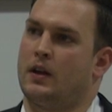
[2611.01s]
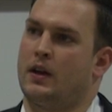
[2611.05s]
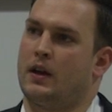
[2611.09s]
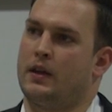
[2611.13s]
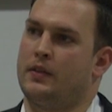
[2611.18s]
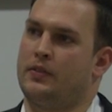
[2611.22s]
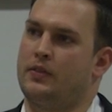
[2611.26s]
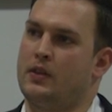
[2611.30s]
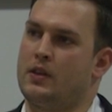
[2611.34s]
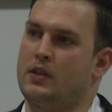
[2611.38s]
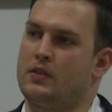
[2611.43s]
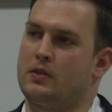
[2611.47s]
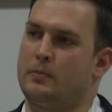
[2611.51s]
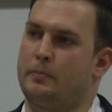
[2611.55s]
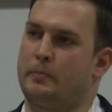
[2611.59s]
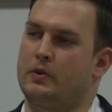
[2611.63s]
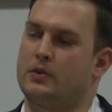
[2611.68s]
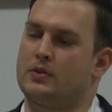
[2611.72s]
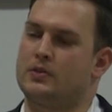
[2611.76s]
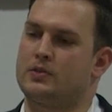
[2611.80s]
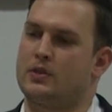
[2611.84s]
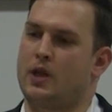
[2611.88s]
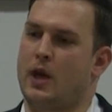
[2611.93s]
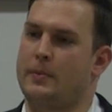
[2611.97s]
I think the
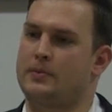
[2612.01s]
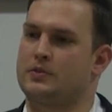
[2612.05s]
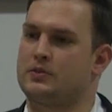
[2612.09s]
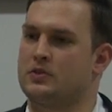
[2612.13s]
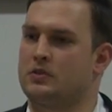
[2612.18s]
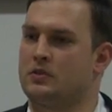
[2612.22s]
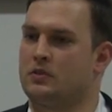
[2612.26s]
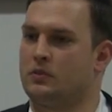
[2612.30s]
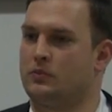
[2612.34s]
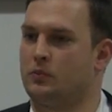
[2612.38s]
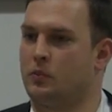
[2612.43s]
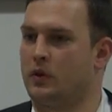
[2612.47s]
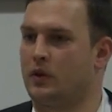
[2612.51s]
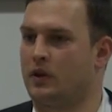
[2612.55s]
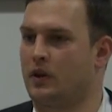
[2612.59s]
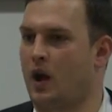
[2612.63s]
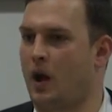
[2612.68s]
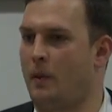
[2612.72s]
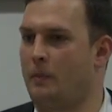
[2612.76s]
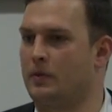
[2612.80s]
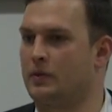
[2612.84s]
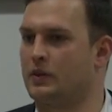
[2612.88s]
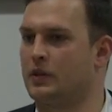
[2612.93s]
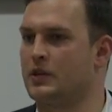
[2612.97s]
perception of what
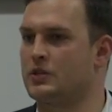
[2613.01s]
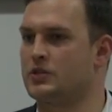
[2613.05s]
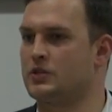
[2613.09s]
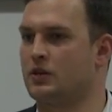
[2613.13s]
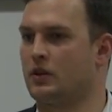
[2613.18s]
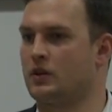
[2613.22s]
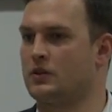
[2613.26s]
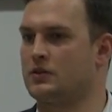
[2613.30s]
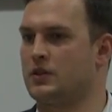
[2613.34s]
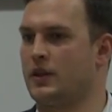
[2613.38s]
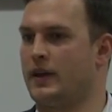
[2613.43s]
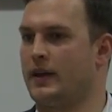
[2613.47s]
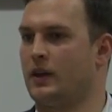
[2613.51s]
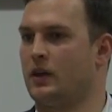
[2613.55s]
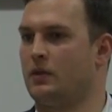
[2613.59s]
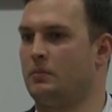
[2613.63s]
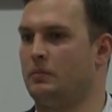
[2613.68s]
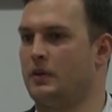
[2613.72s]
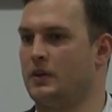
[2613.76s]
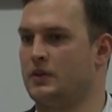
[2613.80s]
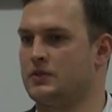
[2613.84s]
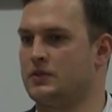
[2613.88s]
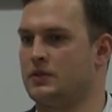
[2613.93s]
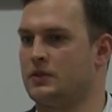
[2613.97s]
competition is like in
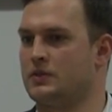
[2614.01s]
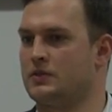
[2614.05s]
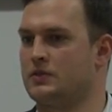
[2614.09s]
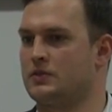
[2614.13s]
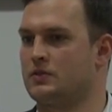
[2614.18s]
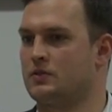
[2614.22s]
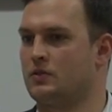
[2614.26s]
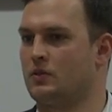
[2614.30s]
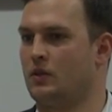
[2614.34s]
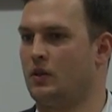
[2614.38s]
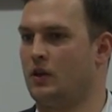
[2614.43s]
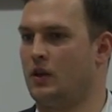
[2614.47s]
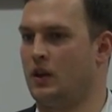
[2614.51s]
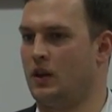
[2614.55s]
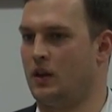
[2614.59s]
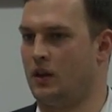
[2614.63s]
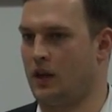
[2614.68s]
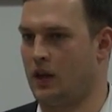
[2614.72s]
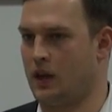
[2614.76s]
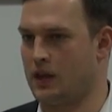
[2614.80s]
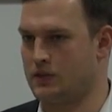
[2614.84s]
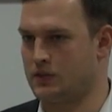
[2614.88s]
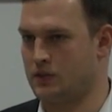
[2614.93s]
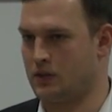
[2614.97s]
business, in a,
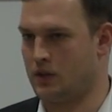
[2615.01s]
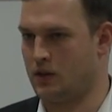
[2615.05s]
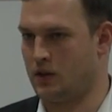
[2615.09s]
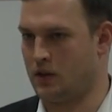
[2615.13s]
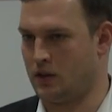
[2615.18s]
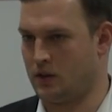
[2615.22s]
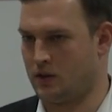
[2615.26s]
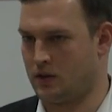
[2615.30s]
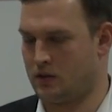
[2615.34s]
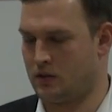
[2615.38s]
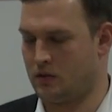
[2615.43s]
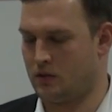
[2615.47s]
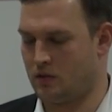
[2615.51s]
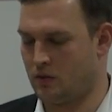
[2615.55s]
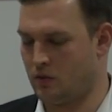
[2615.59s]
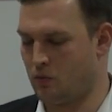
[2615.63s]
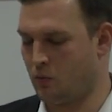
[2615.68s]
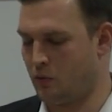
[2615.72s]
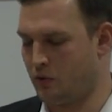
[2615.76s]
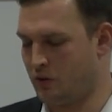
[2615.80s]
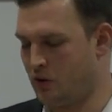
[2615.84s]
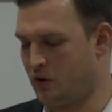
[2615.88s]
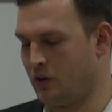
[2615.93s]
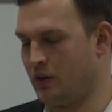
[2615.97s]
as in a,
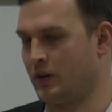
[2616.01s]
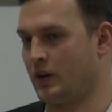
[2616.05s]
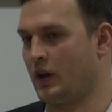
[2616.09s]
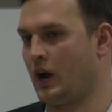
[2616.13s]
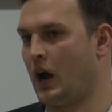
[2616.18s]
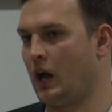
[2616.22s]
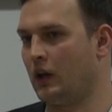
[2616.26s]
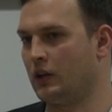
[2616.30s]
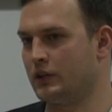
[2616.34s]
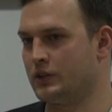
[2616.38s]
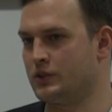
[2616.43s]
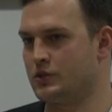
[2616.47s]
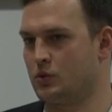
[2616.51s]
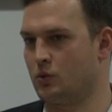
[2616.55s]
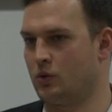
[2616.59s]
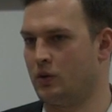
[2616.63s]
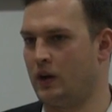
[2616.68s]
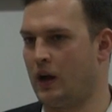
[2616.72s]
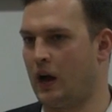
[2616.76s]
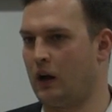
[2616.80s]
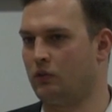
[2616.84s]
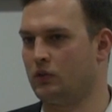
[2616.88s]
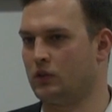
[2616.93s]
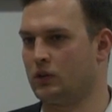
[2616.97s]
when you're in college or
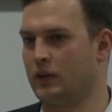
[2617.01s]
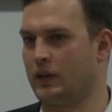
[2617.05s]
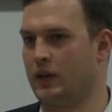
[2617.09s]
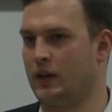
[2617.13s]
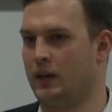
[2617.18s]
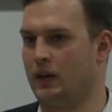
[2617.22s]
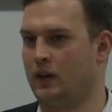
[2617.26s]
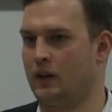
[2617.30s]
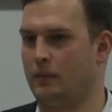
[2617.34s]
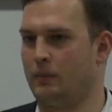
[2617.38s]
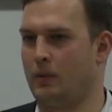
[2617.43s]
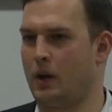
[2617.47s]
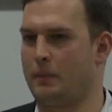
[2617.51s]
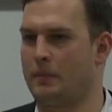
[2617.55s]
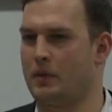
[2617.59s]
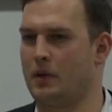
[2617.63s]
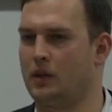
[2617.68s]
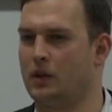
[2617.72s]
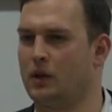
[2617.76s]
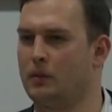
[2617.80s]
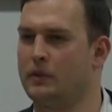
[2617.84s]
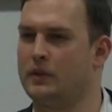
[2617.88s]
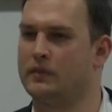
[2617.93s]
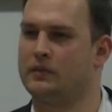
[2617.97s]
not really in it, it might be a
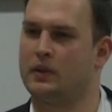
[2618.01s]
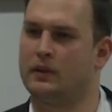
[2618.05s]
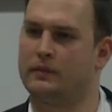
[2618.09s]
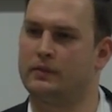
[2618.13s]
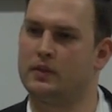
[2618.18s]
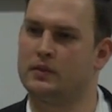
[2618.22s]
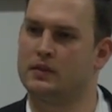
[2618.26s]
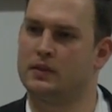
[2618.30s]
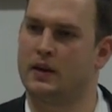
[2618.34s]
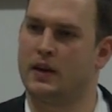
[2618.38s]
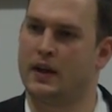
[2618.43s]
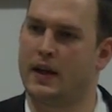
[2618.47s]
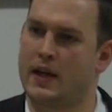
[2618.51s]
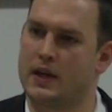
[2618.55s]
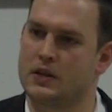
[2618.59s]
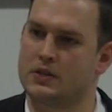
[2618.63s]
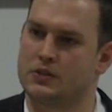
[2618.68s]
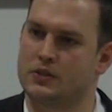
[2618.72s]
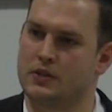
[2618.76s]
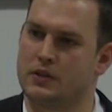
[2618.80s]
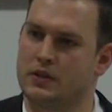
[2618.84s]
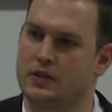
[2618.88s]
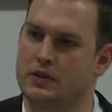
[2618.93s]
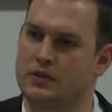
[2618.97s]
little bit different than it
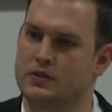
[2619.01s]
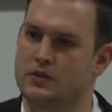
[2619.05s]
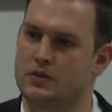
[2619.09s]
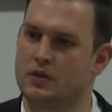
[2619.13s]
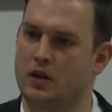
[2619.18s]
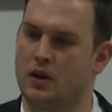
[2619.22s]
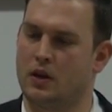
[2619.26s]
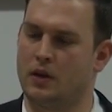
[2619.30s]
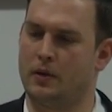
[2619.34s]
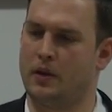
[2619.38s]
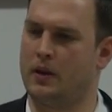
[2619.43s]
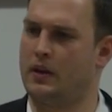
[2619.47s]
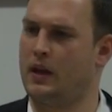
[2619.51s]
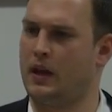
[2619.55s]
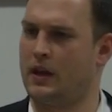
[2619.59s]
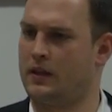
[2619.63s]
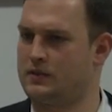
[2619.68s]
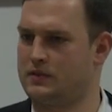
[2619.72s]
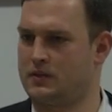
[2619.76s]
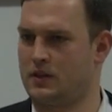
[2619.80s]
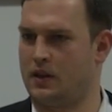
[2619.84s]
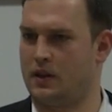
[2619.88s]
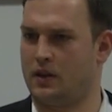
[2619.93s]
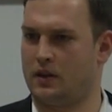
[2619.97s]
actually is. Uh, and
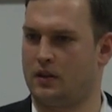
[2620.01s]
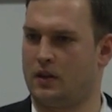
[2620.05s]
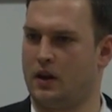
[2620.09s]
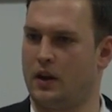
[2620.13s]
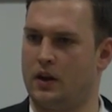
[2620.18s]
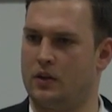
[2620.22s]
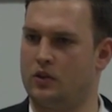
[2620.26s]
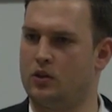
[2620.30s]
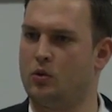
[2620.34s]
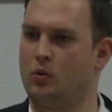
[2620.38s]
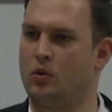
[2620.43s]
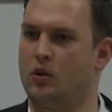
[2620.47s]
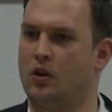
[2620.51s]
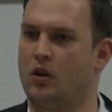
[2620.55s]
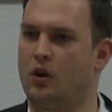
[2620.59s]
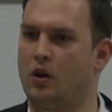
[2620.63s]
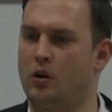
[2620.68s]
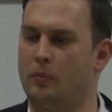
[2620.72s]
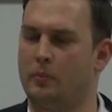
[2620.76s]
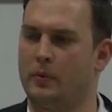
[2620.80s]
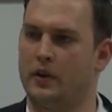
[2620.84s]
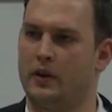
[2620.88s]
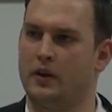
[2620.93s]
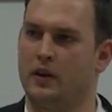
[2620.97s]
that's not a cut at you at
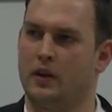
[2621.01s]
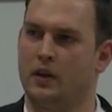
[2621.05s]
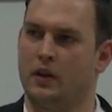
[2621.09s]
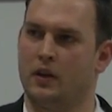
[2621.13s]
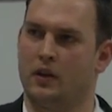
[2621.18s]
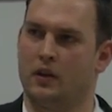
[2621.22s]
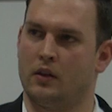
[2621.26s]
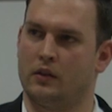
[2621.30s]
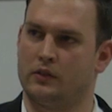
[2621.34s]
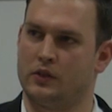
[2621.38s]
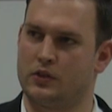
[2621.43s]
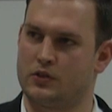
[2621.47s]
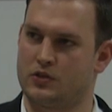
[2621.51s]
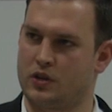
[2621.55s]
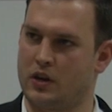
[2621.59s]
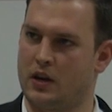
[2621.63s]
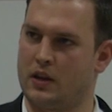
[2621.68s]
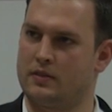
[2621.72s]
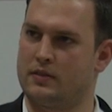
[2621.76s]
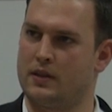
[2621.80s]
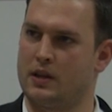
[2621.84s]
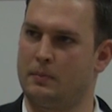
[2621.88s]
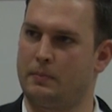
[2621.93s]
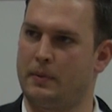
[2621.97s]
all, but just trying
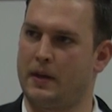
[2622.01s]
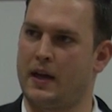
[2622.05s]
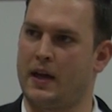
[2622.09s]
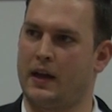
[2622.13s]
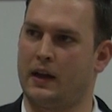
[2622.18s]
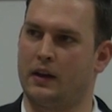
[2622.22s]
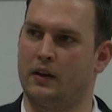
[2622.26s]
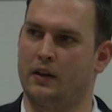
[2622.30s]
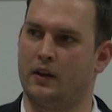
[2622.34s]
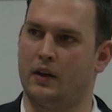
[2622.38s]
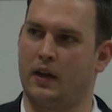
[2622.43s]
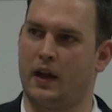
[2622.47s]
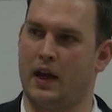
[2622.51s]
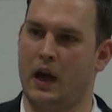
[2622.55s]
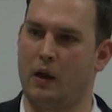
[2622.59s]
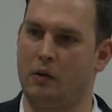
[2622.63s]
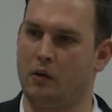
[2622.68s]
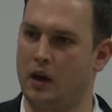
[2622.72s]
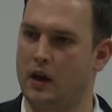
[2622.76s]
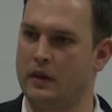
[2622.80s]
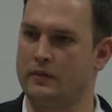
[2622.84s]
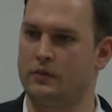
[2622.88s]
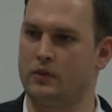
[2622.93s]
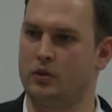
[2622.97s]
to think back into how
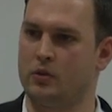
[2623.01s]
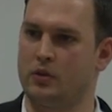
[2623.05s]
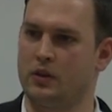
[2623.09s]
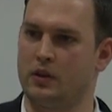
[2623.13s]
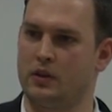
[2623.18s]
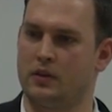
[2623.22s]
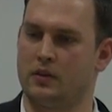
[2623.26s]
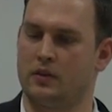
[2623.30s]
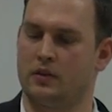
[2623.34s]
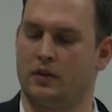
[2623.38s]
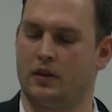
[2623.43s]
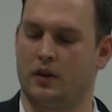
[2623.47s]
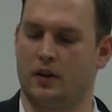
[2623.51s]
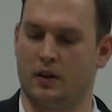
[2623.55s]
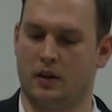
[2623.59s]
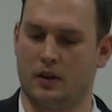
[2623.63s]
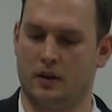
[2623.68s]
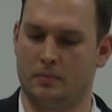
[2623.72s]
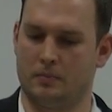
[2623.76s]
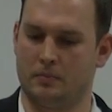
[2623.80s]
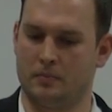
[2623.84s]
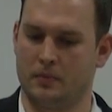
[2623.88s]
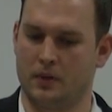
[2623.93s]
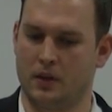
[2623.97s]
I viewed it.
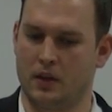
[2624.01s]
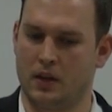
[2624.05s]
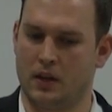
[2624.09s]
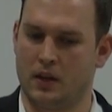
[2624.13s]
Um,